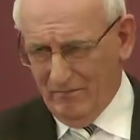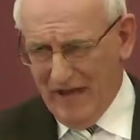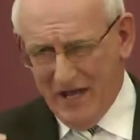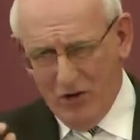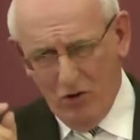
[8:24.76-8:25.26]

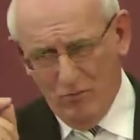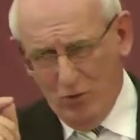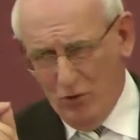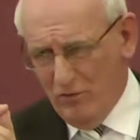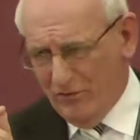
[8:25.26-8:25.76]
Men who
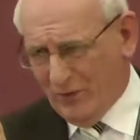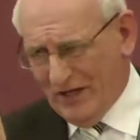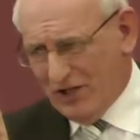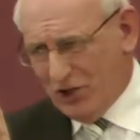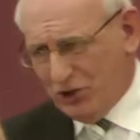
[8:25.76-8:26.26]
moved
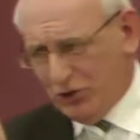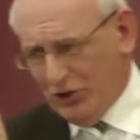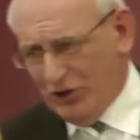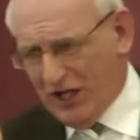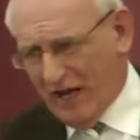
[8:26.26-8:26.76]
when they
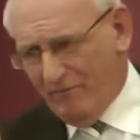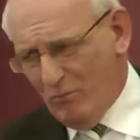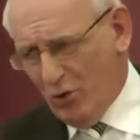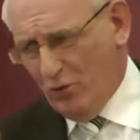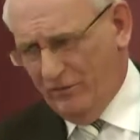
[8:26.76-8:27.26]
shouldn't have
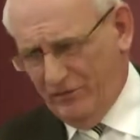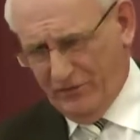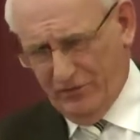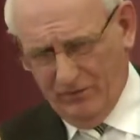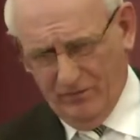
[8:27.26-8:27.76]

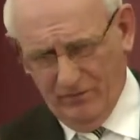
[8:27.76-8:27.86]
moved.